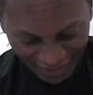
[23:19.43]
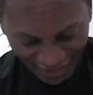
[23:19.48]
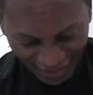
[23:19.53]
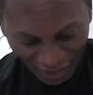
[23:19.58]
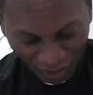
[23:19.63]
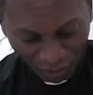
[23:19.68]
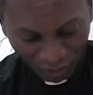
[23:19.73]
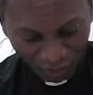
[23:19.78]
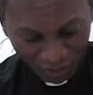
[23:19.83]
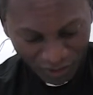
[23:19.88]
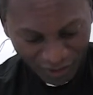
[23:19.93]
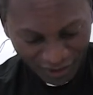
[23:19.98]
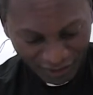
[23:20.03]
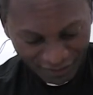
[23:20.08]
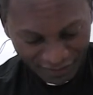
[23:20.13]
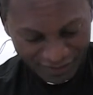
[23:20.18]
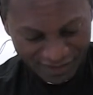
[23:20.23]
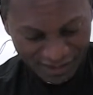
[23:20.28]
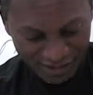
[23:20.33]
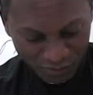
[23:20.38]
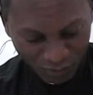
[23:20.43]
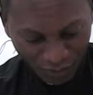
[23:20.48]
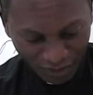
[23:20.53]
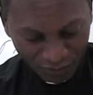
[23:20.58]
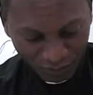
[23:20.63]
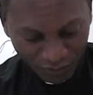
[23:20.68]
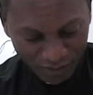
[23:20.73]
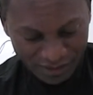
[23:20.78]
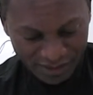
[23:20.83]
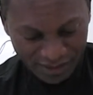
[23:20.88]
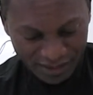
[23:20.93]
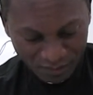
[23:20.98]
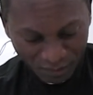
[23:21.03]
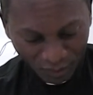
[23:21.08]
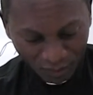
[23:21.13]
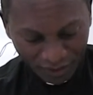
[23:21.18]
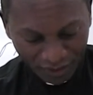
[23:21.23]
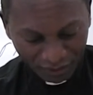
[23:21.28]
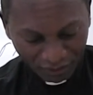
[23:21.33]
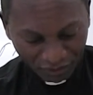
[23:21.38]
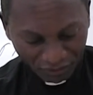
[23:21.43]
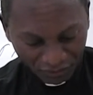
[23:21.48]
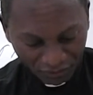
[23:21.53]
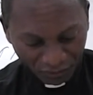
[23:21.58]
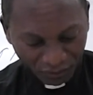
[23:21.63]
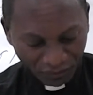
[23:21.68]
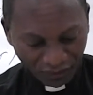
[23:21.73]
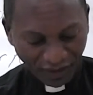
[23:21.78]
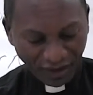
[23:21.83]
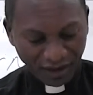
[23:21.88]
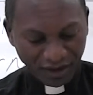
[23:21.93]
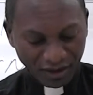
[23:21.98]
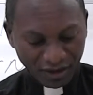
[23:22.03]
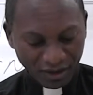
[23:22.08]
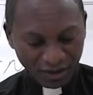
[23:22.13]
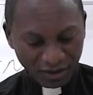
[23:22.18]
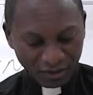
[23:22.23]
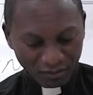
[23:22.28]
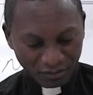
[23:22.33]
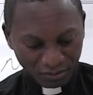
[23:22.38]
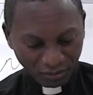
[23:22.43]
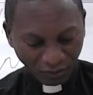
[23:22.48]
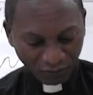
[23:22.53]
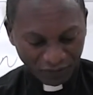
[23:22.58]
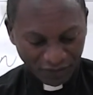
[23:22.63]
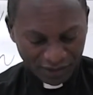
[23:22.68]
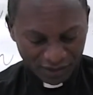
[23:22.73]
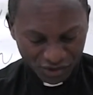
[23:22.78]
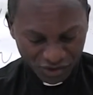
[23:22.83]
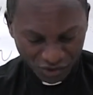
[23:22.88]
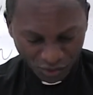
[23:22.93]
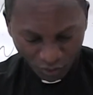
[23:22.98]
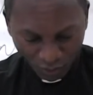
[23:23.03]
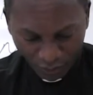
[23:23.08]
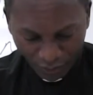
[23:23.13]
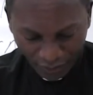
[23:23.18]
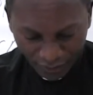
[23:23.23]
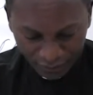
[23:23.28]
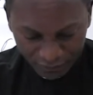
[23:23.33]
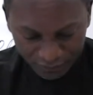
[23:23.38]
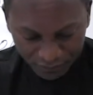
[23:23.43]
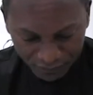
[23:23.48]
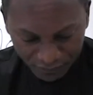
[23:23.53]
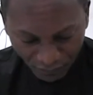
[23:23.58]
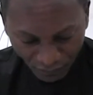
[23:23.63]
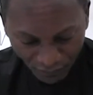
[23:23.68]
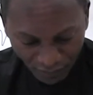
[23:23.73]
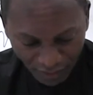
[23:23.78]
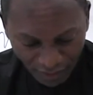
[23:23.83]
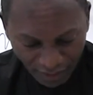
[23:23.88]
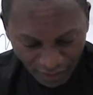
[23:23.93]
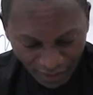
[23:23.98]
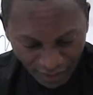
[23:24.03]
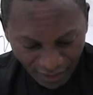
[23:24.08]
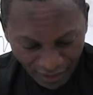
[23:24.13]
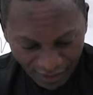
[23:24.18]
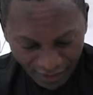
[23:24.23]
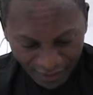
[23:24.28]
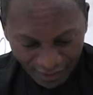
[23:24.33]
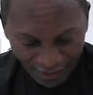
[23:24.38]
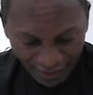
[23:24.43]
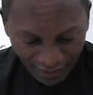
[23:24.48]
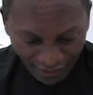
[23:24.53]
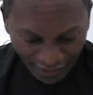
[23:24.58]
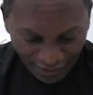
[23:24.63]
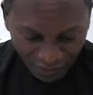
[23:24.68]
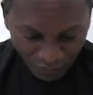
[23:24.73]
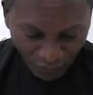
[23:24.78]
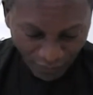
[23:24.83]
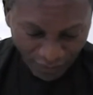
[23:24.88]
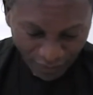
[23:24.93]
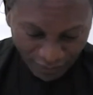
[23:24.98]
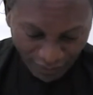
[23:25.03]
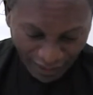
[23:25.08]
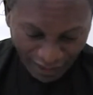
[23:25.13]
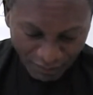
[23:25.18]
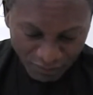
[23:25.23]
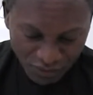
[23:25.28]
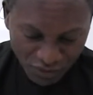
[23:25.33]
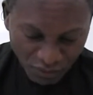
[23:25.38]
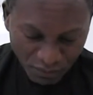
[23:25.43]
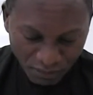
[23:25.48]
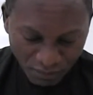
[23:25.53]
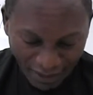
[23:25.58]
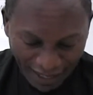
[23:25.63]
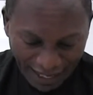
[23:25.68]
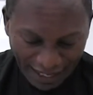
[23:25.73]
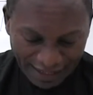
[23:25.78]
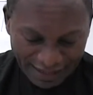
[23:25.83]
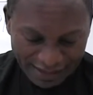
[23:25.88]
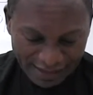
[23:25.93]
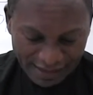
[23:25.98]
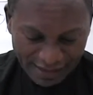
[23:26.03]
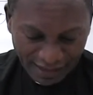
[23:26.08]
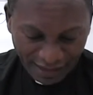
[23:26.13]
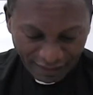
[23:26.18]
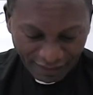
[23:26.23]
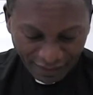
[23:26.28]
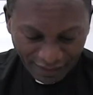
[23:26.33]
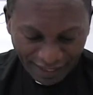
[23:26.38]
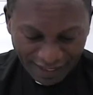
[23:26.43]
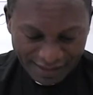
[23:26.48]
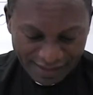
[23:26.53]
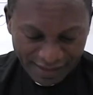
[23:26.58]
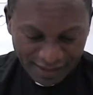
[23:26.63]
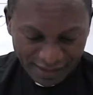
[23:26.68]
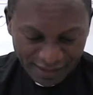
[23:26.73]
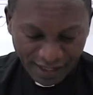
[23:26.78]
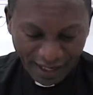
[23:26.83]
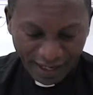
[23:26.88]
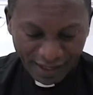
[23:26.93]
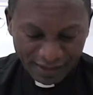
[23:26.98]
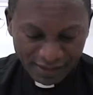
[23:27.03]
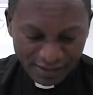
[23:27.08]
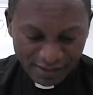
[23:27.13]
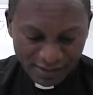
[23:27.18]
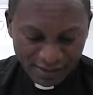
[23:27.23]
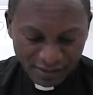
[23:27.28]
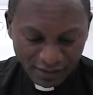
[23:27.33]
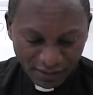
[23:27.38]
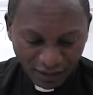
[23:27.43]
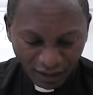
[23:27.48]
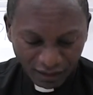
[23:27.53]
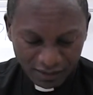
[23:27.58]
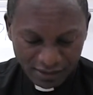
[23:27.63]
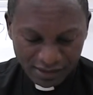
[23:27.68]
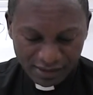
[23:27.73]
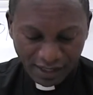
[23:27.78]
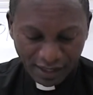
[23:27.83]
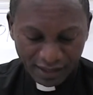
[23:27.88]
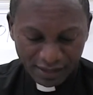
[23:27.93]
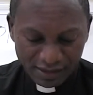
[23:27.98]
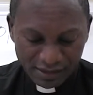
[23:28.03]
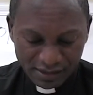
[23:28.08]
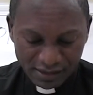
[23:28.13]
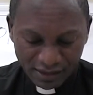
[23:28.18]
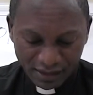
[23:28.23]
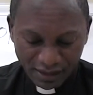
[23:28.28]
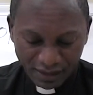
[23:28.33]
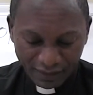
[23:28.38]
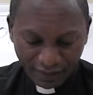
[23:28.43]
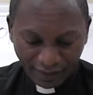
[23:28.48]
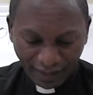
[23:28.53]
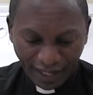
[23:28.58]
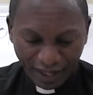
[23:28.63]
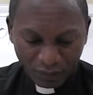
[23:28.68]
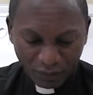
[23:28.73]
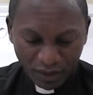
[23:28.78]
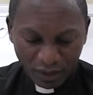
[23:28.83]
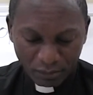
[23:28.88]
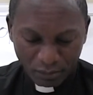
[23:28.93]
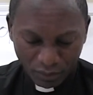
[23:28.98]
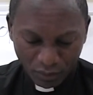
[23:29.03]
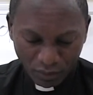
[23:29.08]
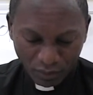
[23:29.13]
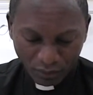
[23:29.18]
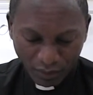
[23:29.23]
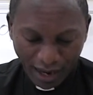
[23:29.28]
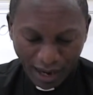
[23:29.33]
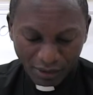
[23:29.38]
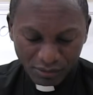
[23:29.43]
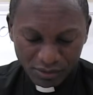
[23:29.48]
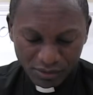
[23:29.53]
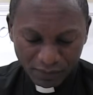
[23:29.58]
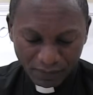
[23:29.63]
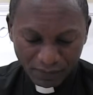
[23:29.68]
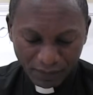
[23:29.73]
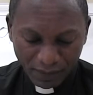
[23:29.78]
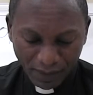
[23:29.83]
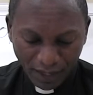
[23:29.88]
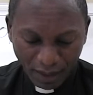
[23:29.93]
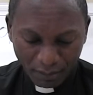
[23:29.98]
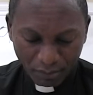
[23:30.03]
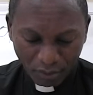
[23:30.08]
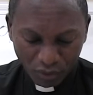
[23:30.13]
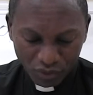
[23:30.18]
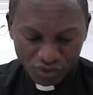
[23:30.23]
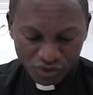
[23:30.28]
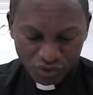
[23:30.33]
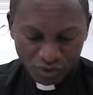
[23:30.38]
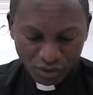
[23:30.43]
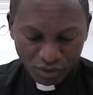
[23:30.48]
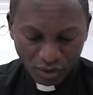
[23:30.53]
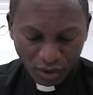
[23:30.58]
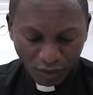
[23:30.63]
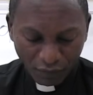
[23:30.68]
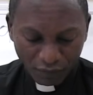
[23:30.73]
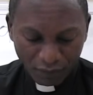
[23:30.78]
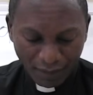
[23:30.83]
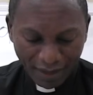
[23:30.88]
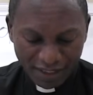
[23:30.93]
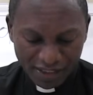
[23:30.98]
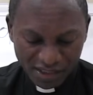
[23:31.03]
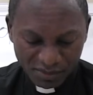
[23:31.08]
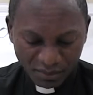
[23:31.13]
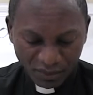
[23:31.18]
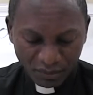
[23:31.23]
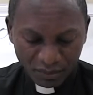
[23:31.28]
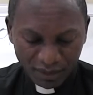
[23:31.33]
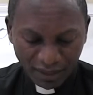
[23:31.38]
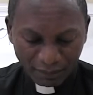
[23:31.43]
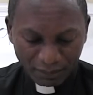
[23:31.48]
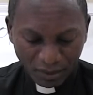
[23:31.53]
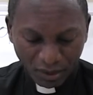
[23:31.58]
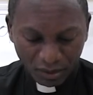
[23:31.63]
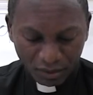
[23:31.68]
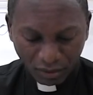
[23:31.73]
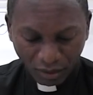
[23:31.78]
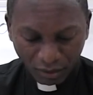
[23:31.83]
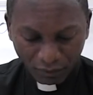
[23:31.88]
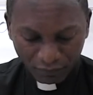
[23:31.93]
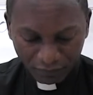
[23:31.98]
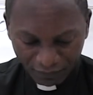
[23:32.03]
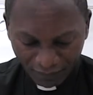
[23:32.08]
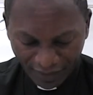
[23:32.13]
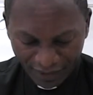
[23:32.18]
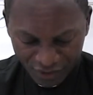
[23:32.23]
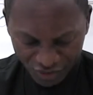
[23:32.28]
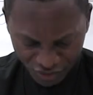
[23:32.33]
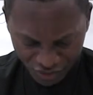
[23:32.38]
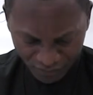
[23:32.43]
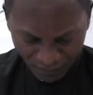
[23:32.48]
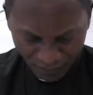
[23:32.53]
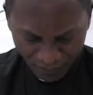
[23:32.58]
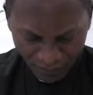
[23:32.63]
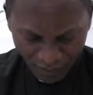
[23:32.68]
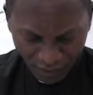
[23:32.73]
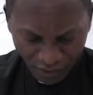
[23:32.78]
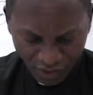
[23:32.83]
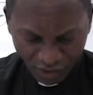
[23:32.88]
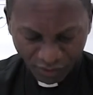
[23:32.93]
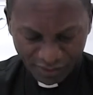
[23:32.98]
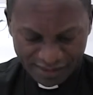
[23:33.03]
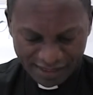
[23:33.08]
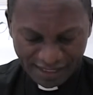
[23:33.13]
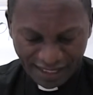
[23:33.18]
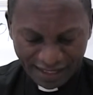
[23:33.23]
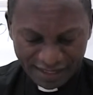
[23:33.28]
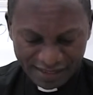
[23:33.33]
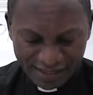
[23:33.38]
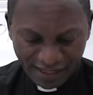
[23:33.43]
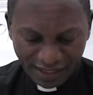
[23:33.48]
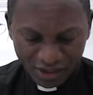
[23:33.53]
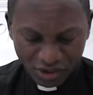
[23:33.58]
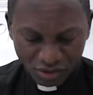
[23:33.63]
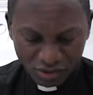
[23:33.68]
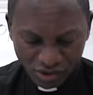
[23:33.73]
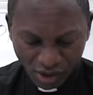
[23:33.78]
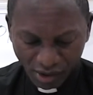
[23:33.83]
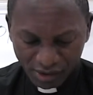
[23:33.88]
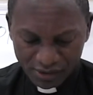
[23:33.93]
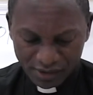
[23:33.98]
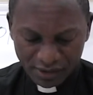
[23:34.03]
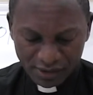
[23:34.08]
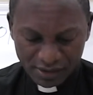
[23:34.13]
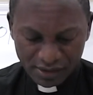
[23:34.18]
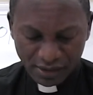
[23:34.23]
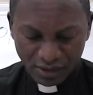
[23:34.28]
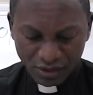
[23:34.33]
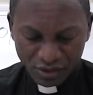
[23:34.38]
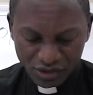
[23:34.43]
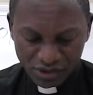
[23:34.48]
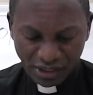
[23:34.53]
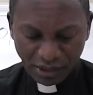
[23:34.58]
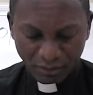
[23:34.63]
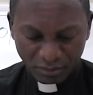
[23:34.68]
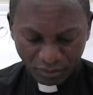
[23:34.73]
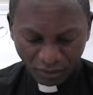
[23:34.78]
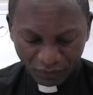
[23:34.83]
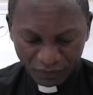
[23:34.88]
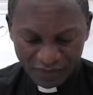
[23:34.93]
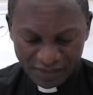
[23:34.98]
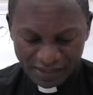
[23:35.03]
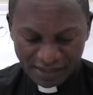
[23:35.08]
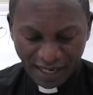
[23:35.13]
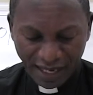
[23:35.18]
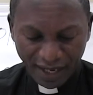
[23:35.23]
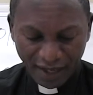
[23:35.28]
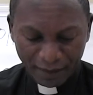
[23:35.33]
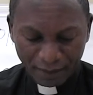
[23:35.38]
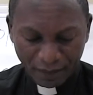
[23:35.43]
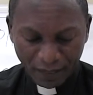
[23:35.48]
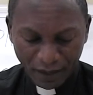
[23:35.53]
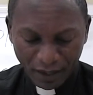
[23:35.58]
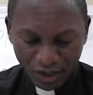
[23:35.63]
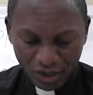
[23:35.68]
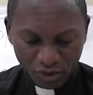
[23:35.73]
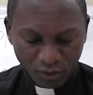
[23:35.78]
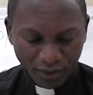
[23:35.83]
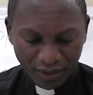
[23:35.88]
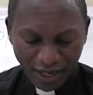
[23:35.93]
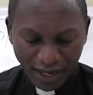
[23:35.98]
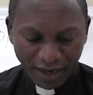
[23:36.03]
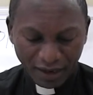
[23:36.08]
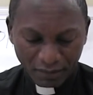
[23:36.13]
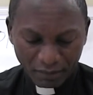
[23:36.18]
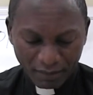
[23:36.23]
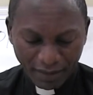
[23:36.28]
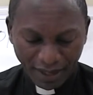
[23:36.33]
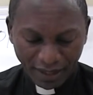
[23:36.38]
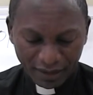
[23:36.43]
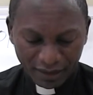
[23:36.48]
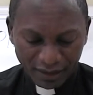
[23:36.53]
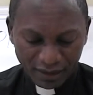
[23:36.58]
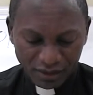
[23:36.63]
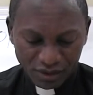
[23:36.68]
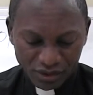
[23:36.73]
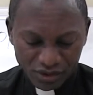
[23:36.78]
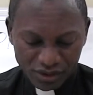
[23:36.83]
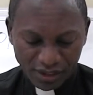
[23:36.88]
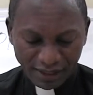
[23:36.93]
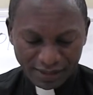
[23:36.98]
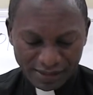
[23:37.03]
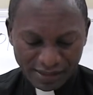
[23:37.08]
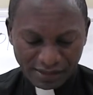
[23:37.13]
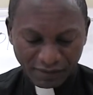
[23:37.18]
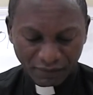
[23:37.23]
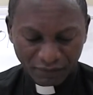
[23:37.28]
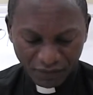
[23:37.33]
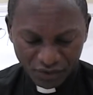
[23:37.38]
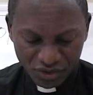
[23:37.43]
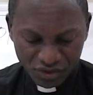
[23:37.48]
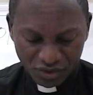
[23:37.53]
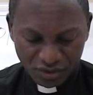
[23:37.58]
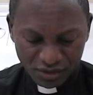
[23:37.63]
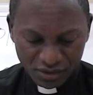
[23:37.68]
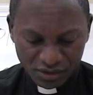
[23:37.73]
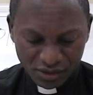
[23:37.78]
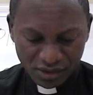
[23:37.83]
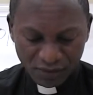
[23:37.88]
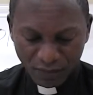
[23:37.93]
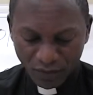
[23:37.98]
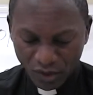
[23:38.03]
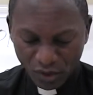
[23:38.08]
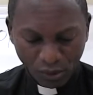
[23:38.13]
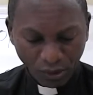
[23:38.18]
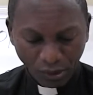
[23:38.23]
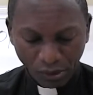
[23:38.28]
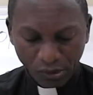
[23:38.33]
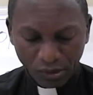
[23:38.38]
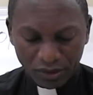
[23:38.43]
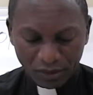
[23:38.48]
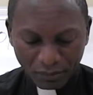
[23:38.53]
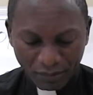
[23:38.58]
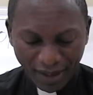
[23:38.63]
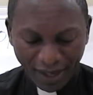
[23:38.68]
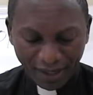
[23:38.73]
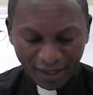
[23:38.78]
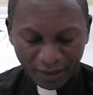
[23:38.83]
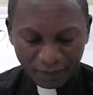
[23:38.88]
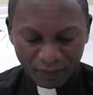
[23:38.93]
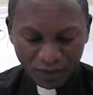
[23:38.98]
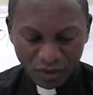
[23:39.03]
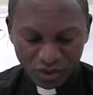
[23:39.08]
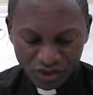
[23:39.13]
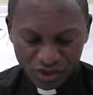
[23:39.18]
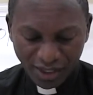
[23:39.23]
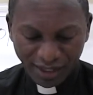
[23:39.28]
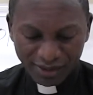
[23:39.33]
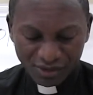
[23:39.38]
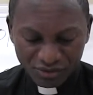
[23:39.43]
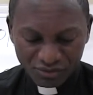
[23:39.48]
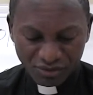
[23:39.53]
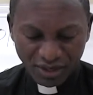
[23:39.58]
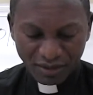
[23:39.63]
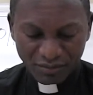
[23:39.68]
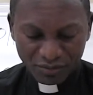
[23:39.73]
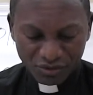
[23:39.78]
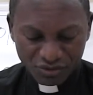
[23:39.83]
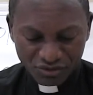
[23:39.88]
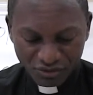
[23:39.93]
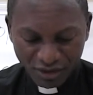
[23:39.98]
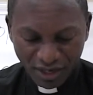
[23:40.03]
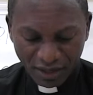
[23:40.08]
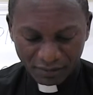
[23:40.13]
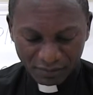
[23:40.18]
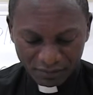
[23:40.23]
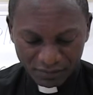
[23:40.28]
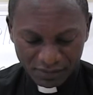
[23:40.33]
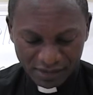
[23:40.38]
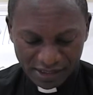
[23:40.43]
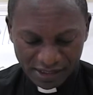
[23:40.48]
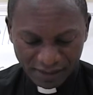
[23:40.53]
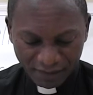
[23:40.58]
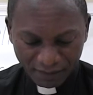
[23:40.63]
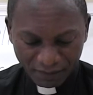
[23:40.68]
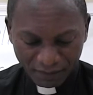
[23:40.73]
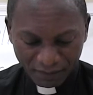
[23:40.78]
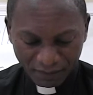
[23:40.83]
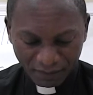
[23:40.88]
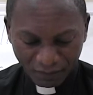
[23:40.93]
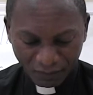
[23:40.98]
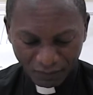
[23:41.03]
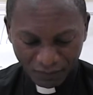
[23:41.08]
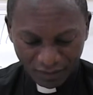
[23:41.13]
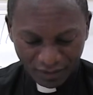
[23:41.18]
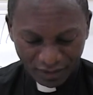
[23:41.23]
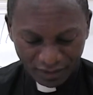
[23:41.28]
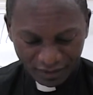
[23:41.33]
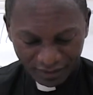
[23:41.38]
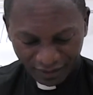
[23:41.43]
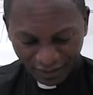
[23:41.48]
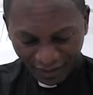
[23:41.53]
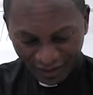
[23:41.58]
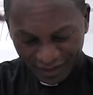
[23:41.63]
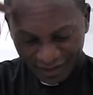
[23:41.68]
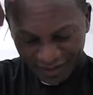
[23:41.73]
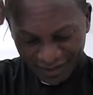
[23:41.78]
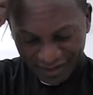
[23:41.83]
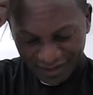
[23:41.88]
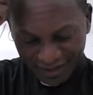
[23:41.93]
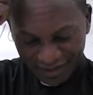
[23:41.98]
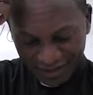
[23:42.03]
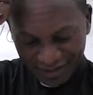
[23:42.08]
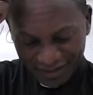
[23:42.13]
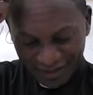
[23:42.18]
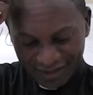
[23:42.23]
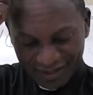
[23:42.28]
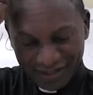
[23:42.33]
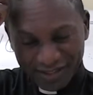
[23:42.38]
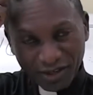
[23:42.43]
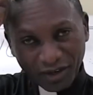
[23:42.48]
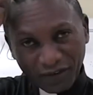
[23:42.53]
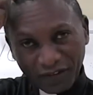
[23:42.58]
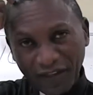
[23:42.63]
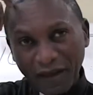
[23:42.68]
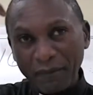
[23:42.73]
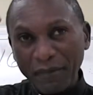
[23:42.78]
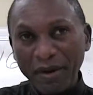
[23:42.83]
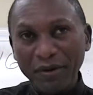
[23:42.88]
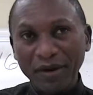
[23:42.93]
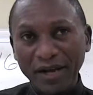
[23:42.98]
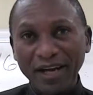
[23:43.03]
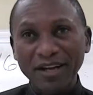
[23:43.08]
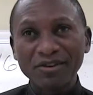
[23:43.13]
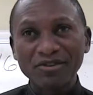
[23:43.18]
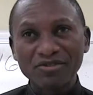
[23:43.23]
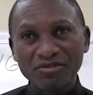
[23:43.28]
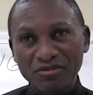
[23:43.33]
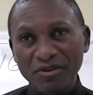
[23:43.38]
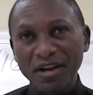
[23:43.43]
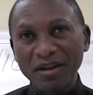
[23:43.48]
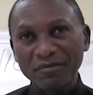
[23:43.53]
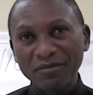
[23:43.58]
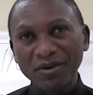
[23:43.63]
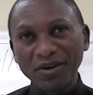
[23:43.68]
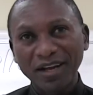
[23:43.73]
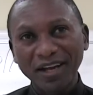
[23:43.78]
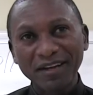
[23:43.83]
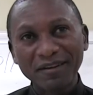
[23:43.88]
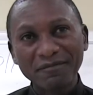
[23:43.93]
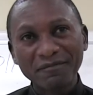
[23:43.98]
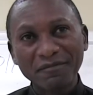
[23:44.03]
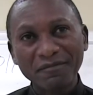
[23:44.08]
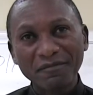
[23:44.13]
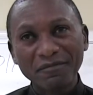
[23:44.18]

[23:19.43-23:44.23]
No, this is what was spoken through the prophet Joel. It will come to pass in the last days, God says, that I will pour out a portion of my spirit upon all flesh. Your sons and your daughters shall prophesy. Your young men shall see visions. Your old men shall dream dreams. Okay? This is not the American dream, okay?